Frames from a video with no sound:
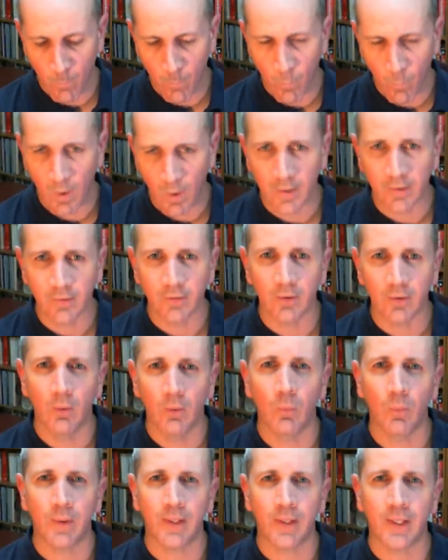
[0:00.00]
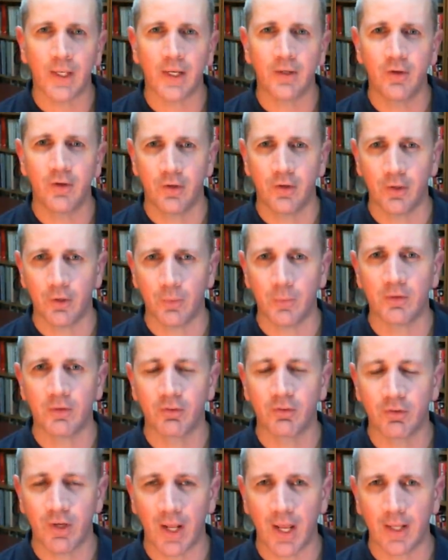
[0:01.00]
what we need to do
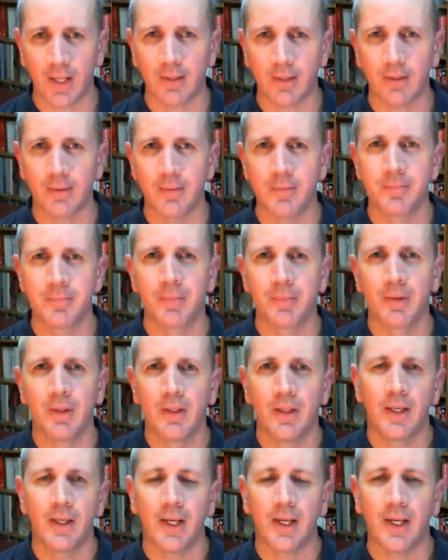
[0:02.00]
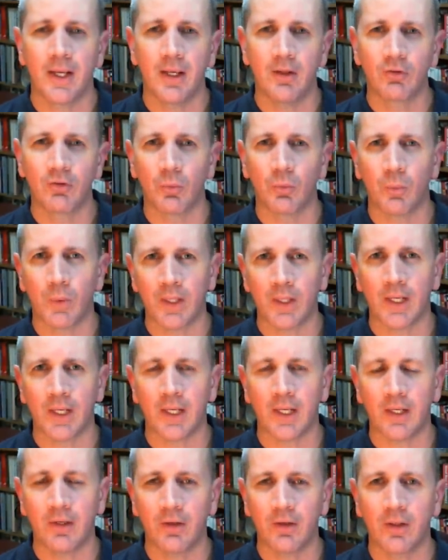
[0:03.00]
instead is we
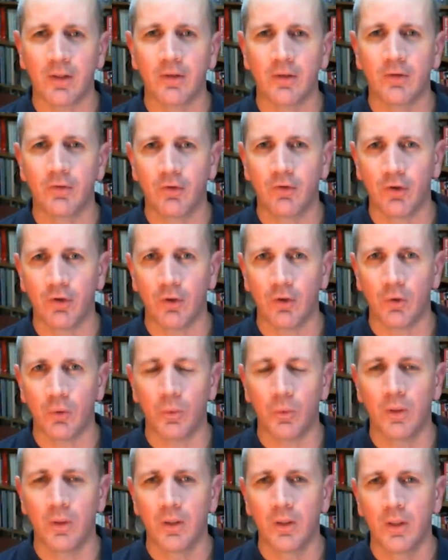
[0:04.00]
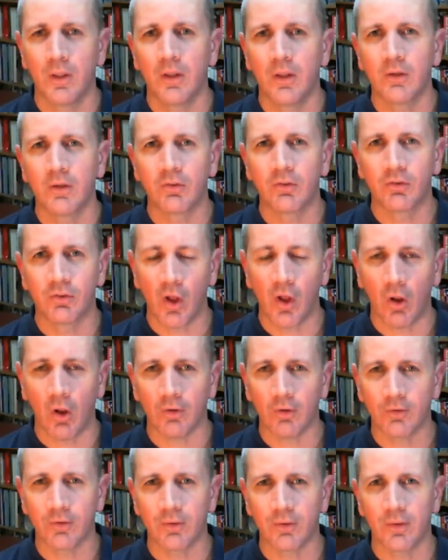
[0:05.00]
need to
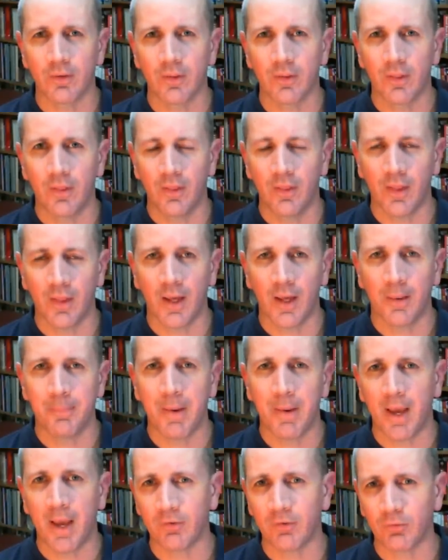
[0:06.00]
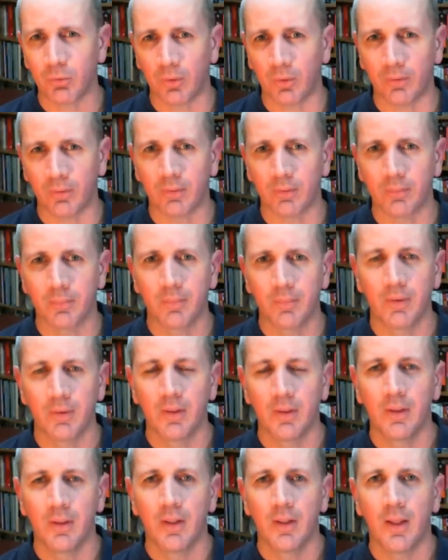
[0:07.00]
salt the password
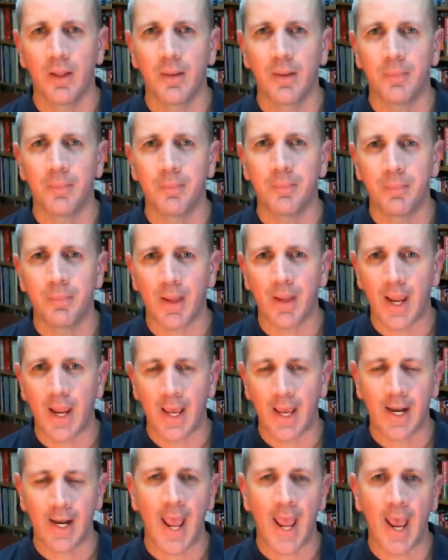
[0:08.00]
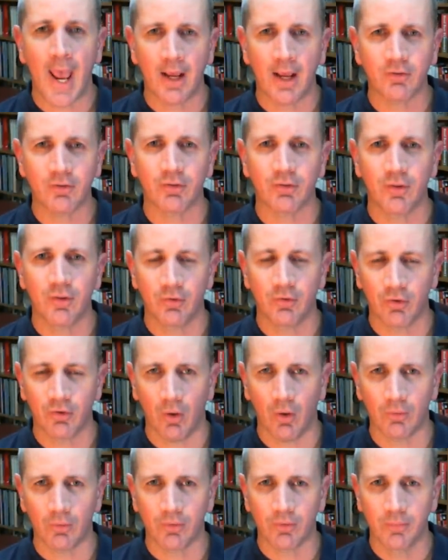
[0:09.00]
and hash the
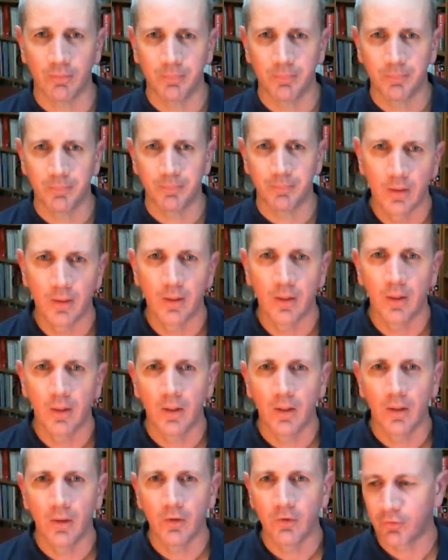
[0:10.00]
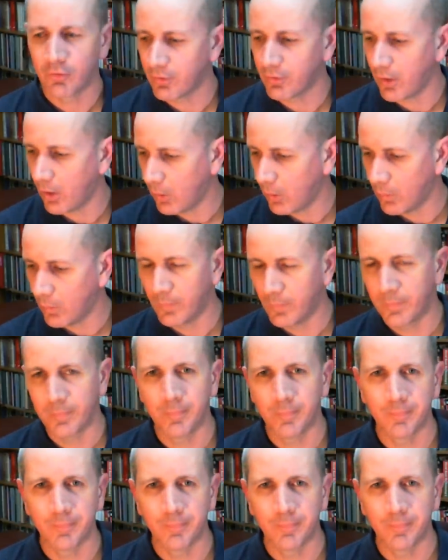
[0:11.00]
salt. So